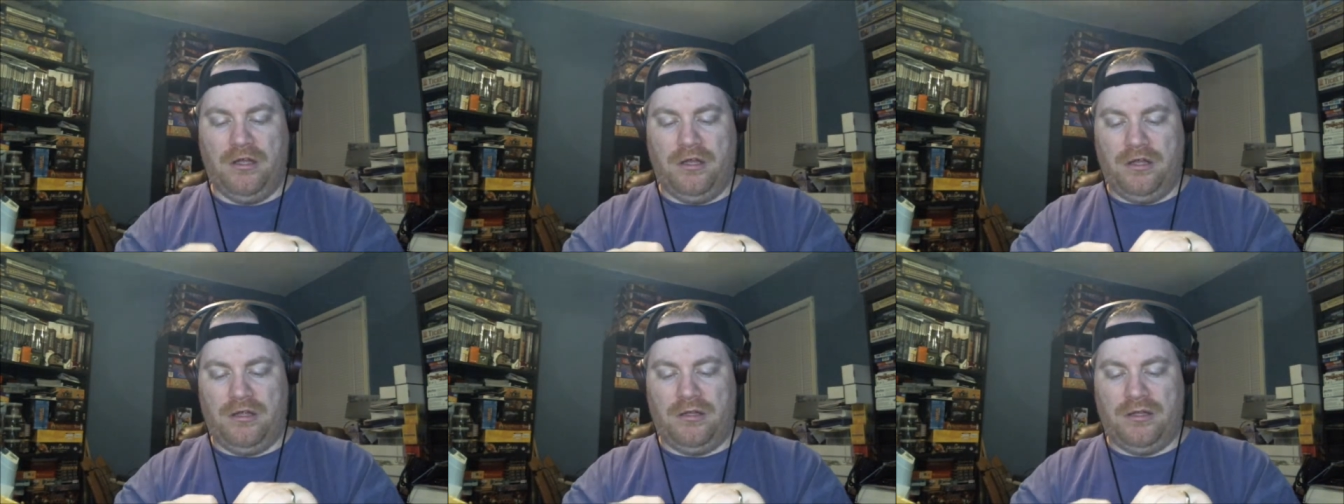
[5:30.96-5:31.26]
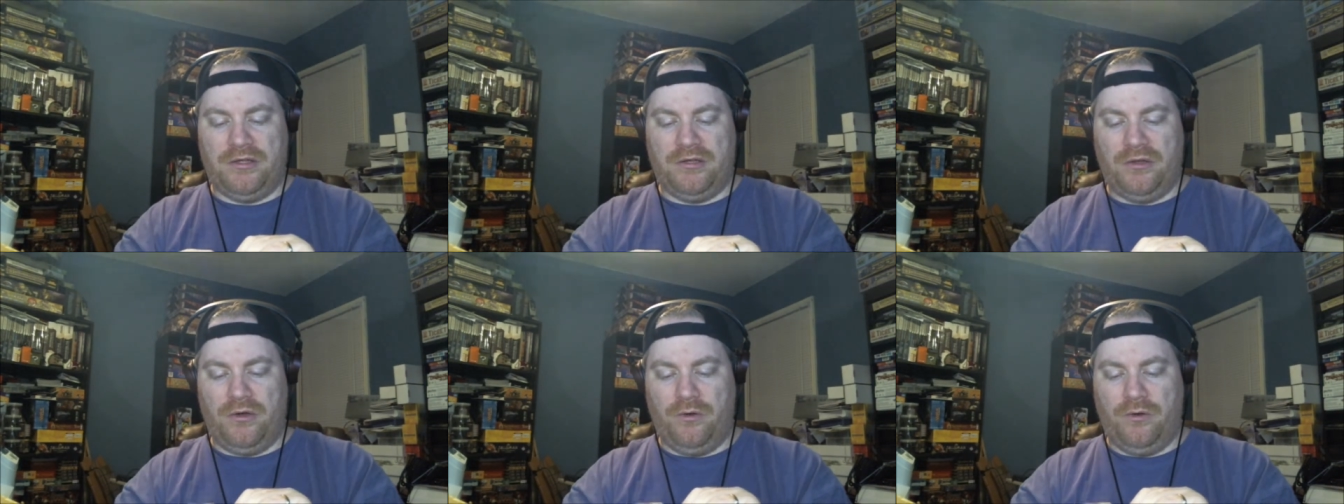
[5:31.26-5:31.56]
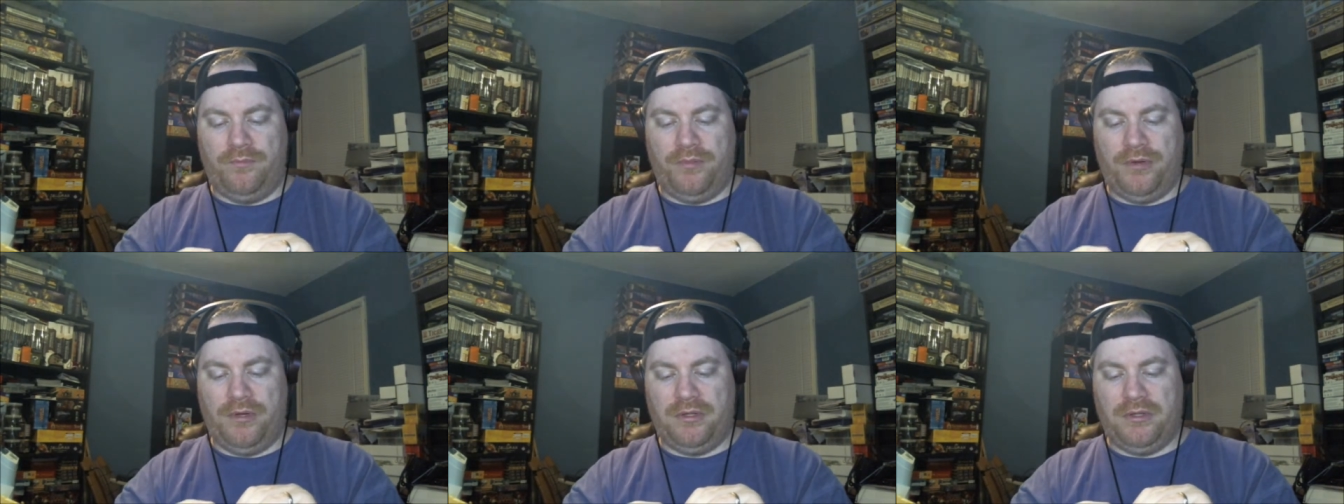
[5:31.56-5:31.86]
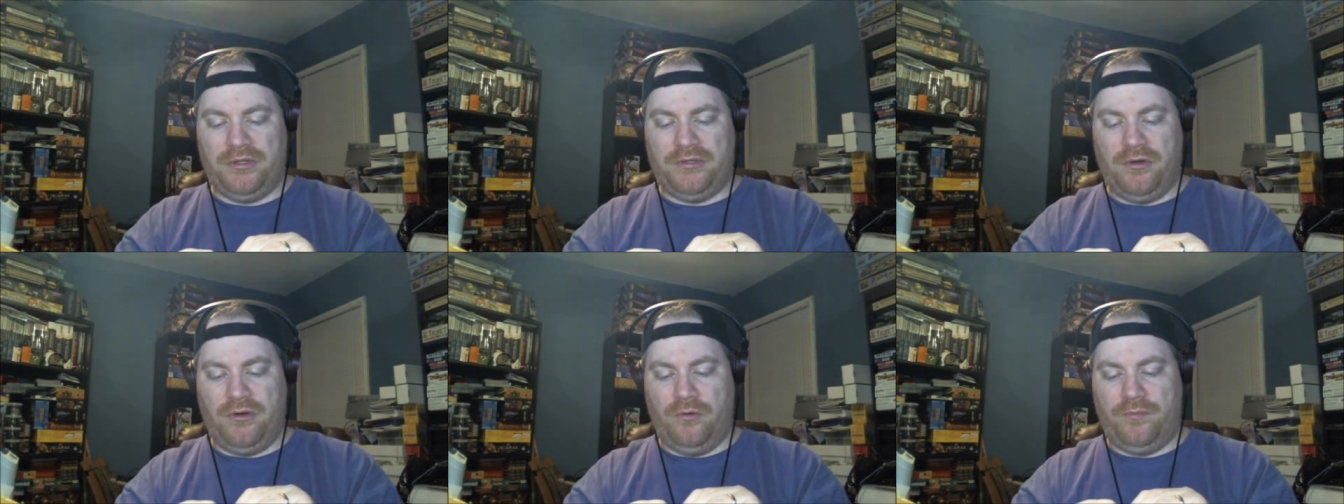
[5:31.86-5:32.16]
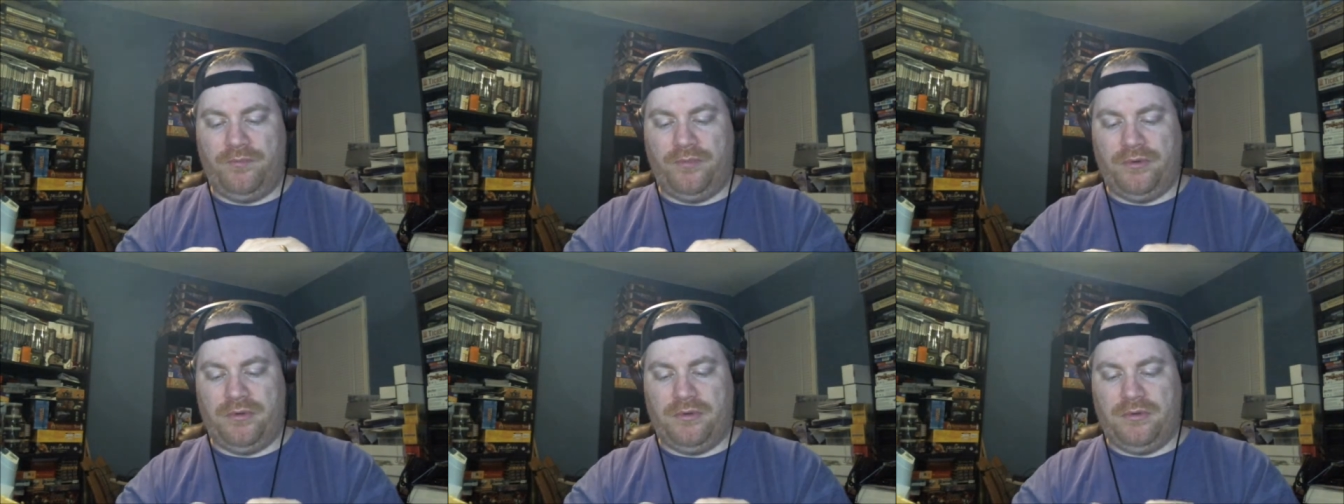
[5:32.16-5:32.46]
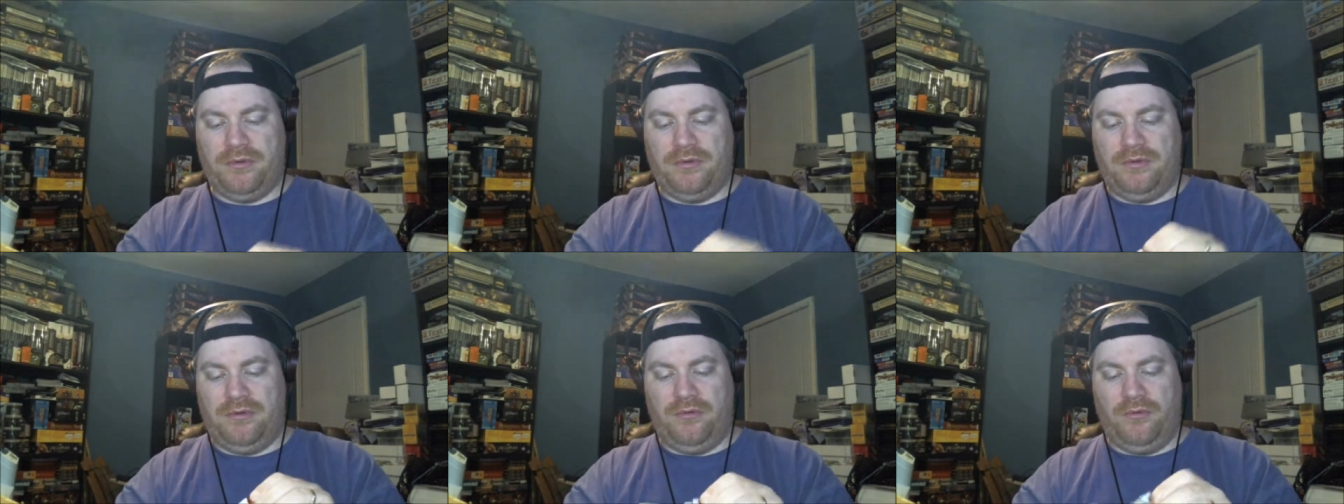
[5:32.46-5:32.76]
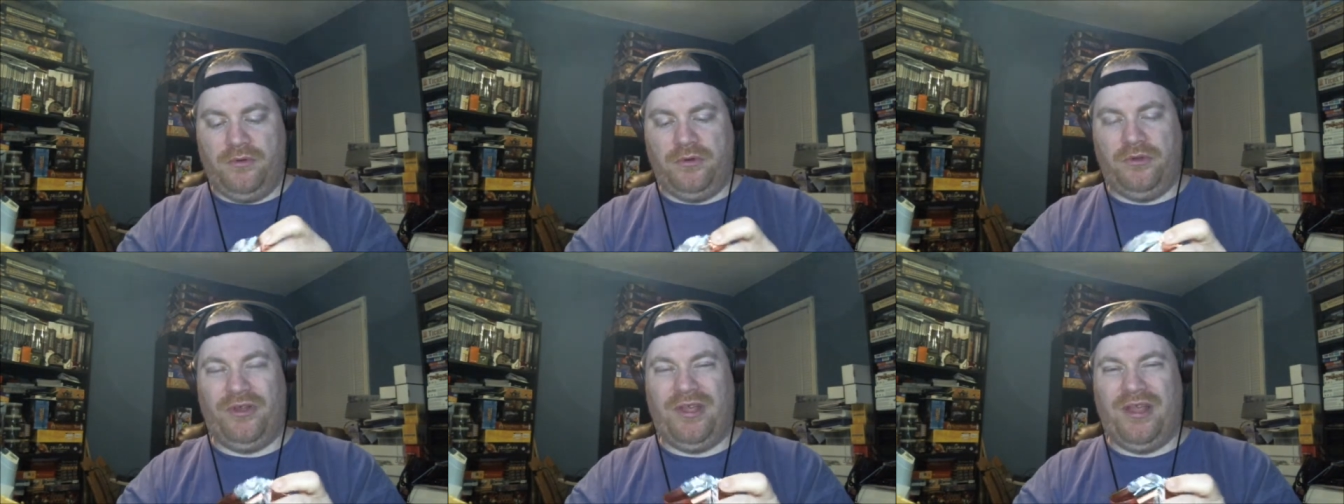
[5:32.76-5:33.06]
Let's hope. Let's hope. We're
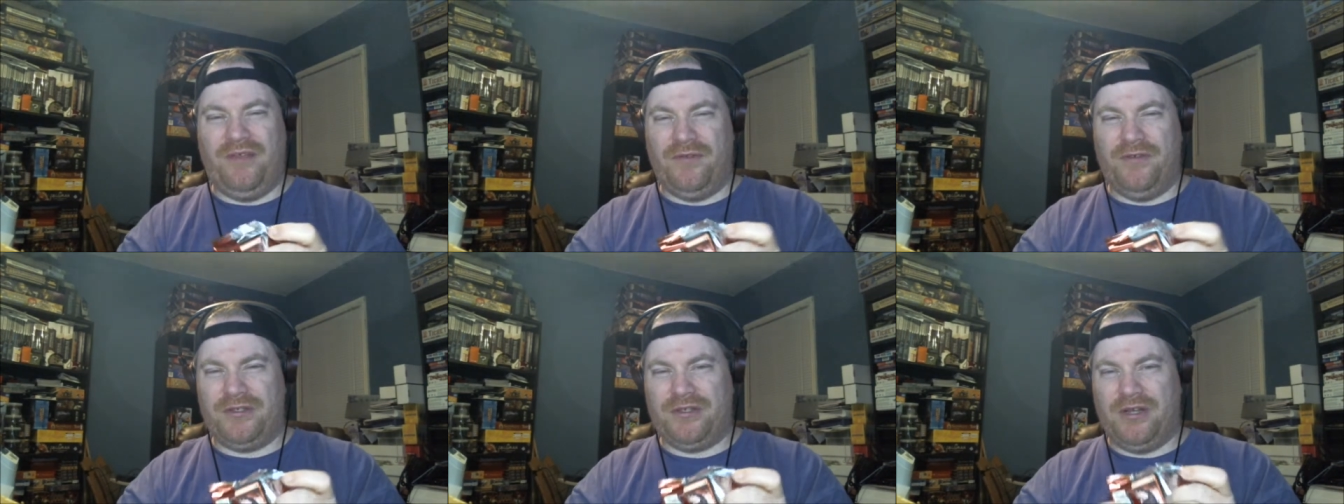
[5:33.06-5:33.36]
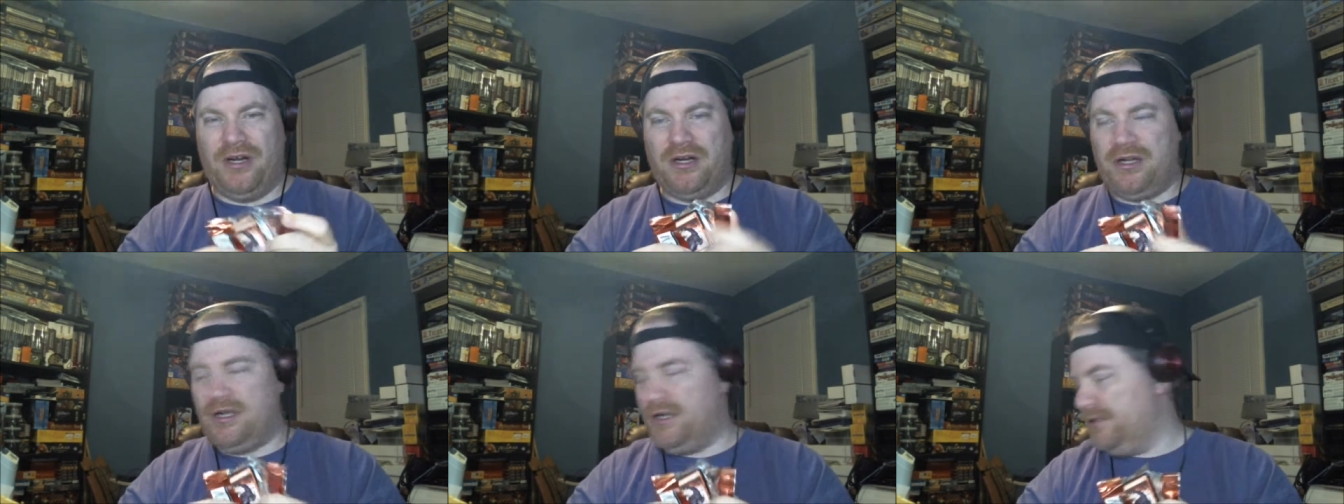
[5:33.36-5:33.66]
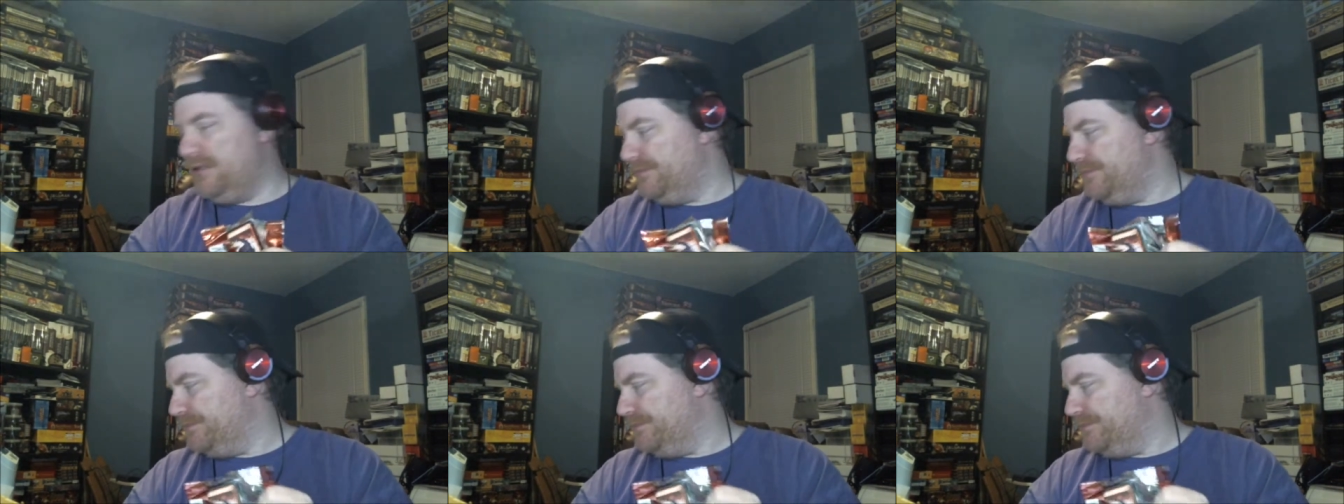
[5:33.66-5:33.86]
looking for Sarkhan.